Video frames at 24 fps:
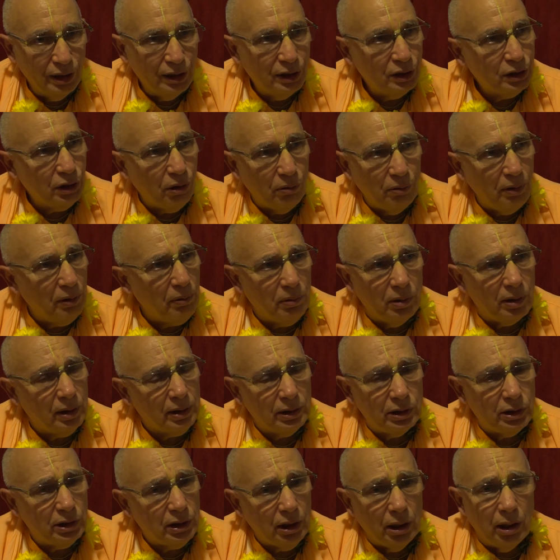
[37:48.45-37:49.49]
So we will
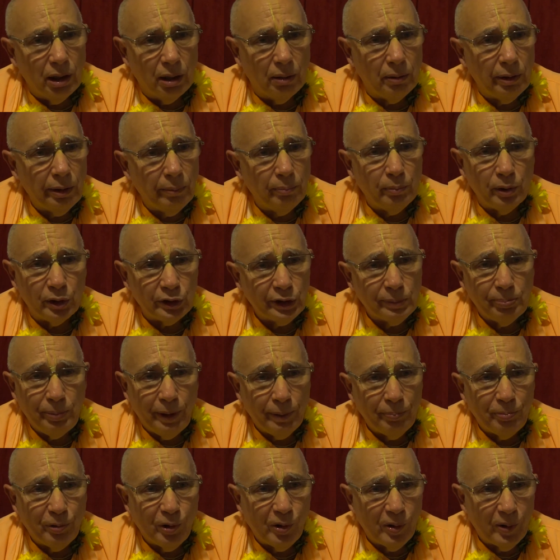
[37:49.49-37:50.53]
consider that most
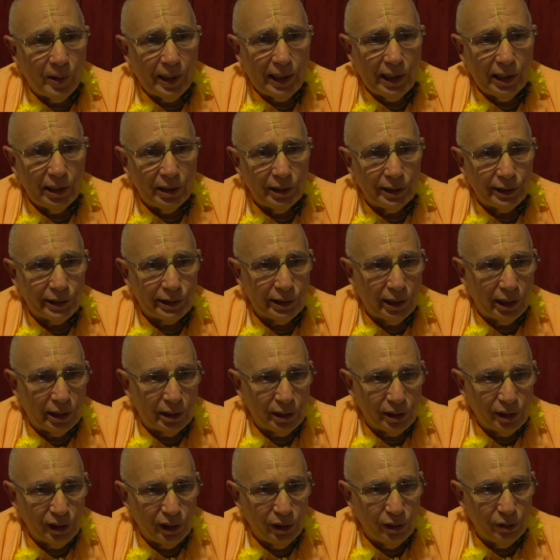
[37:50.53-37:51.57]
people are innocent,
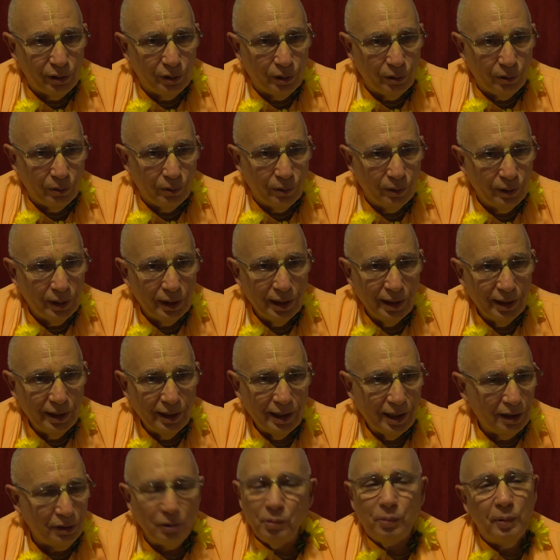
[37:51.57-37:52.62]
you know.
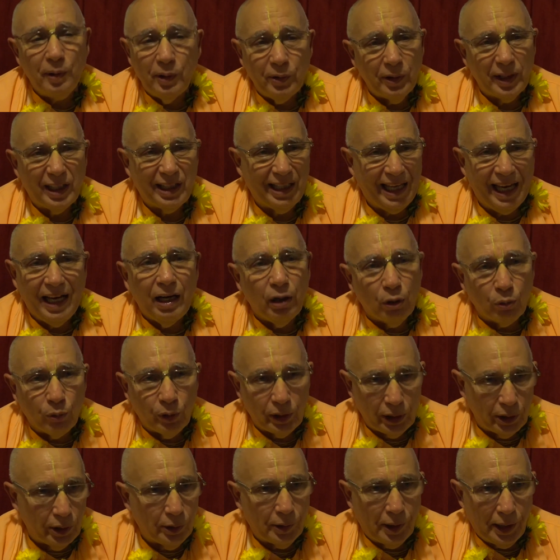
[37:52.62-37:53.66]
I don't really care
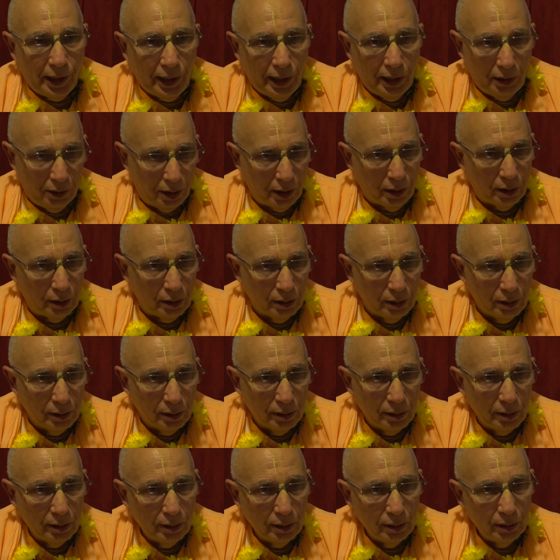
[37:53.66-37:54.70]
what they're eating,
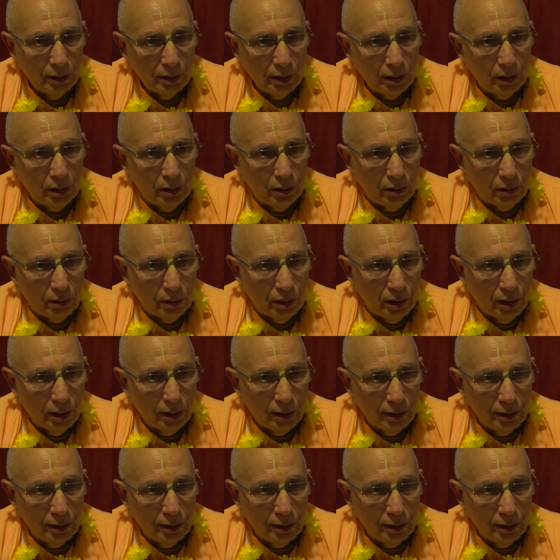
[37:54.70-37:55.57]
you know.